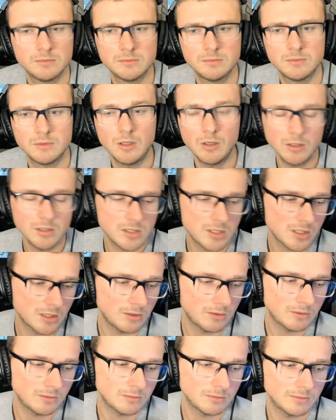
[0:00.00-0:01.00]

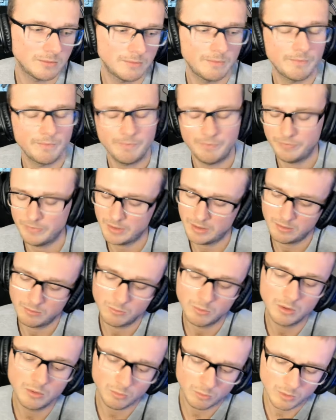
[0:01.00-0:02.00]
Also,
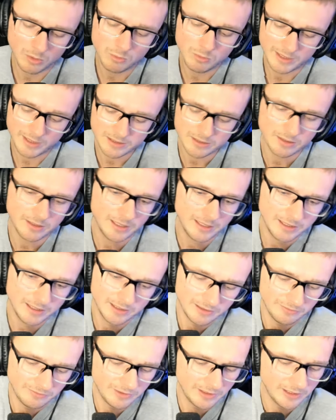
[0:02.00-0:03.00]
we'll wait till the end of
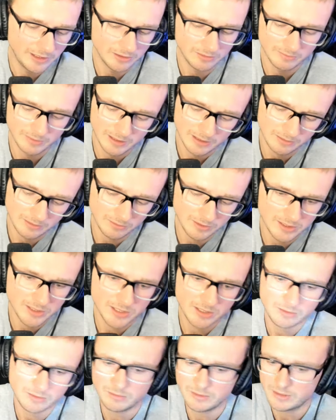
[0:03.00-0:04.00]
the video, man. Let's see.